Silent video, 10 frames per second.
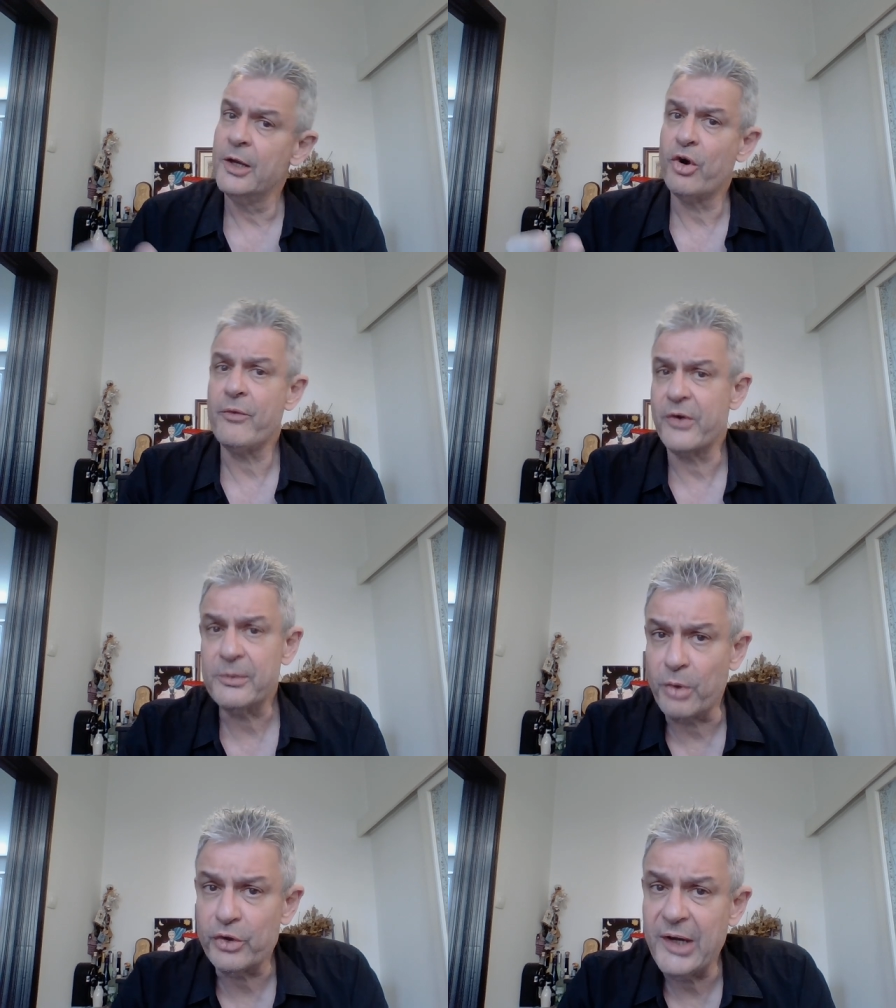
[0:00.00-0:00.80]

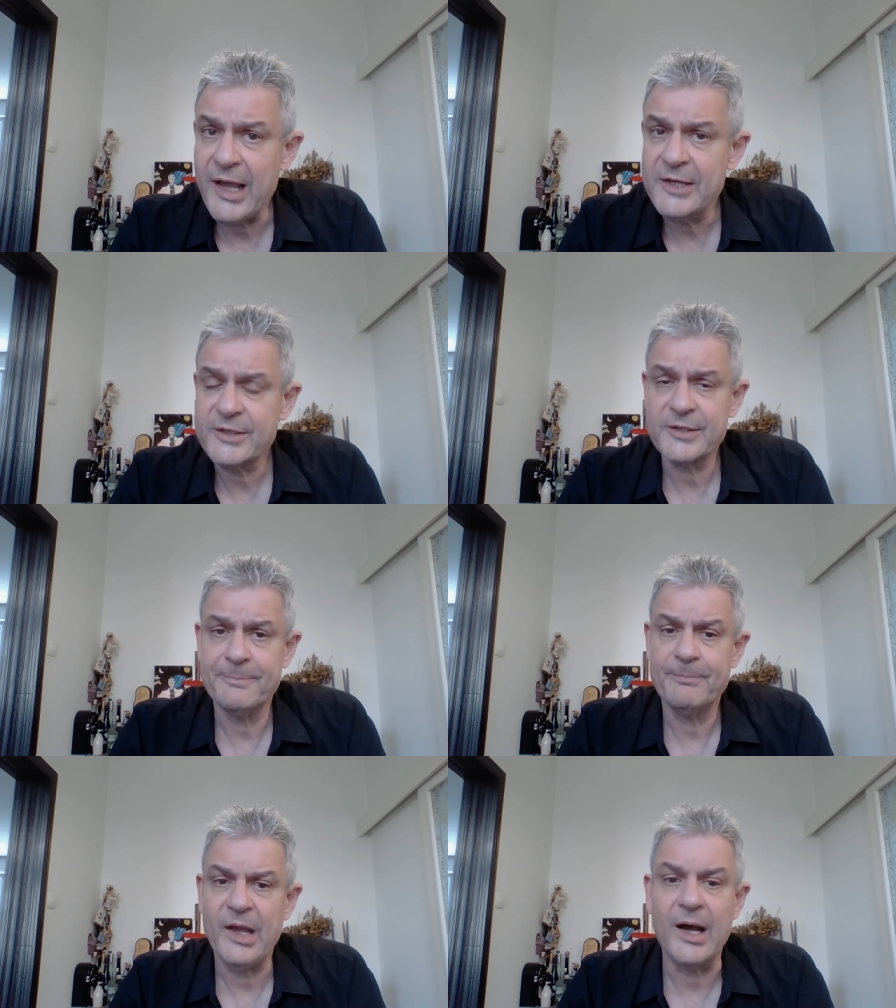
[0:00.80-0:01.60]
Covert borderlines
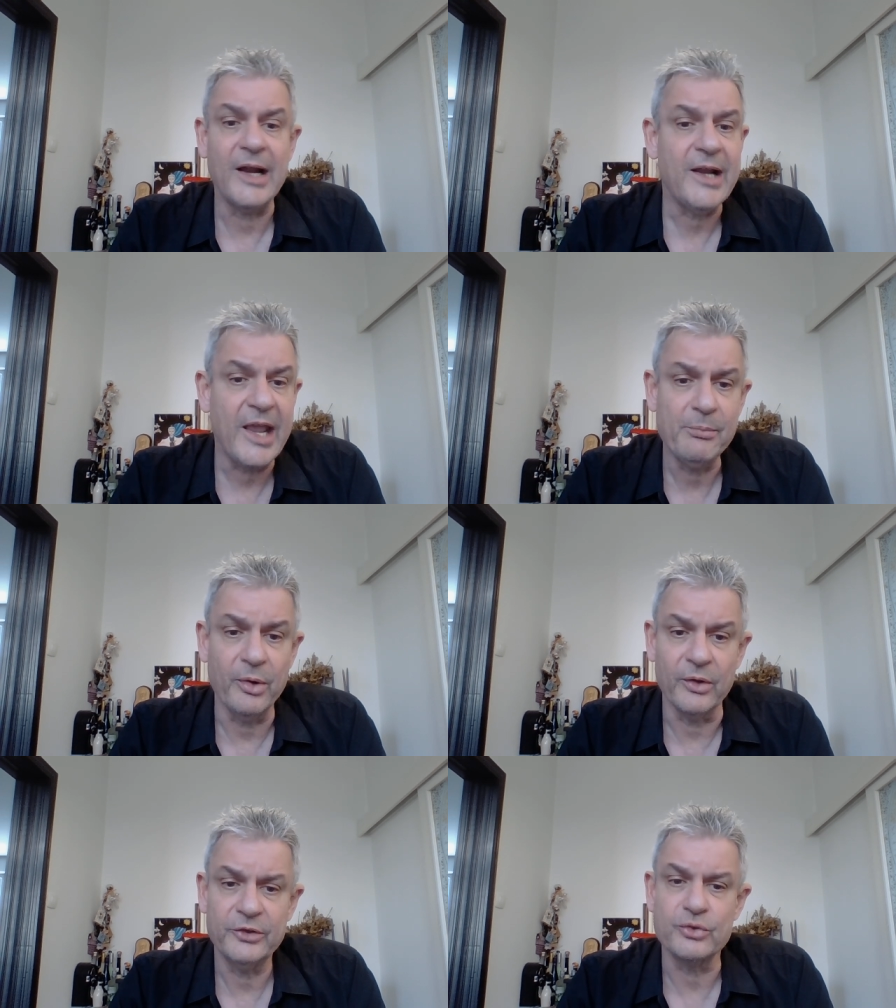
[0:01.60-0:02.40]
are
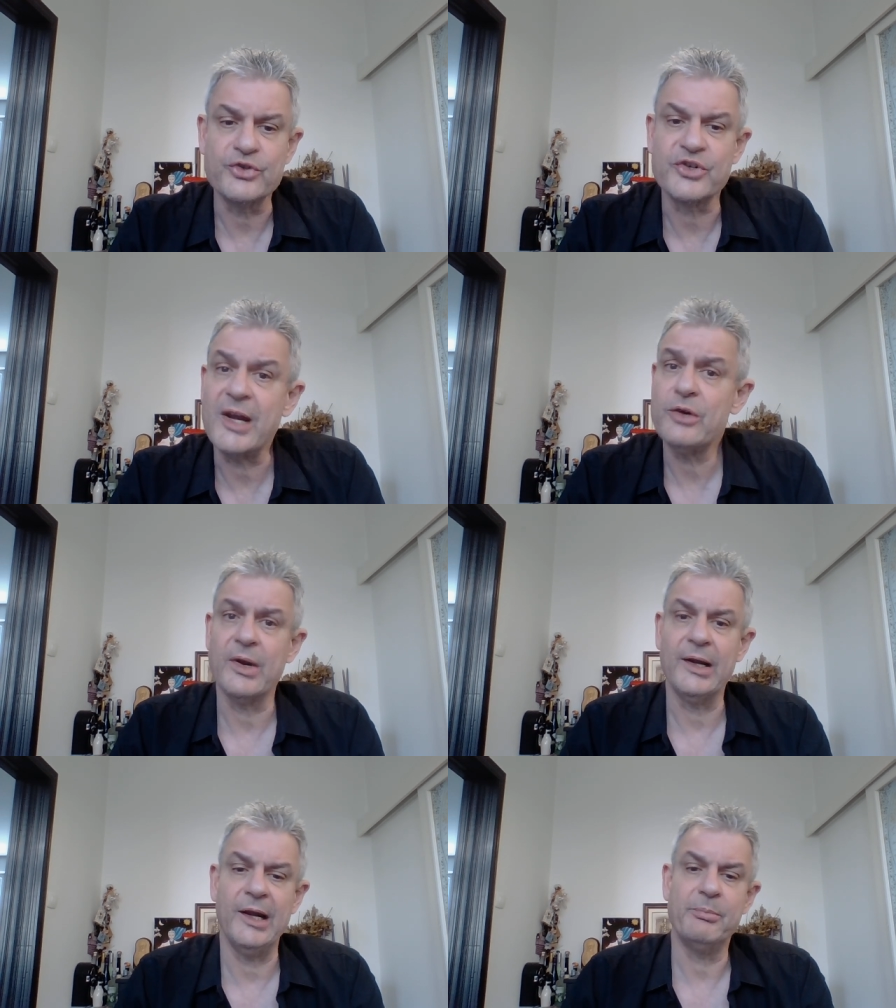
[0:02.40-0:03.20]
unable to
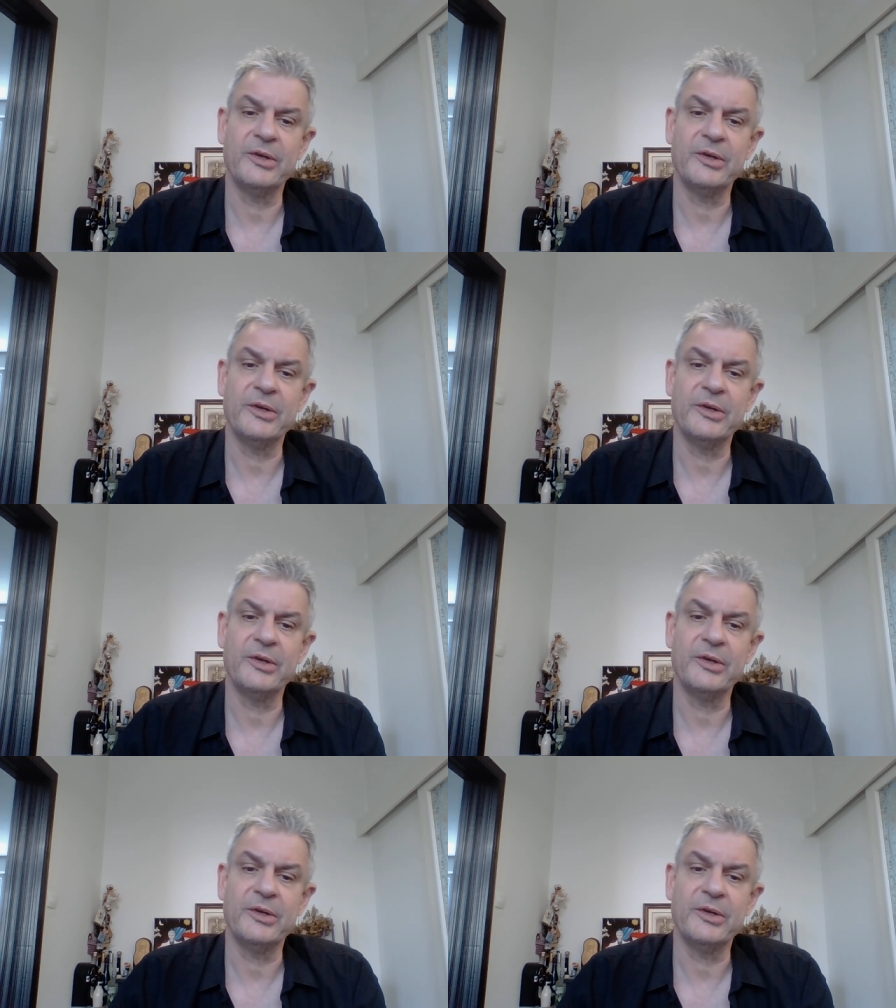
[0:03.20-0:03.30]
genuinely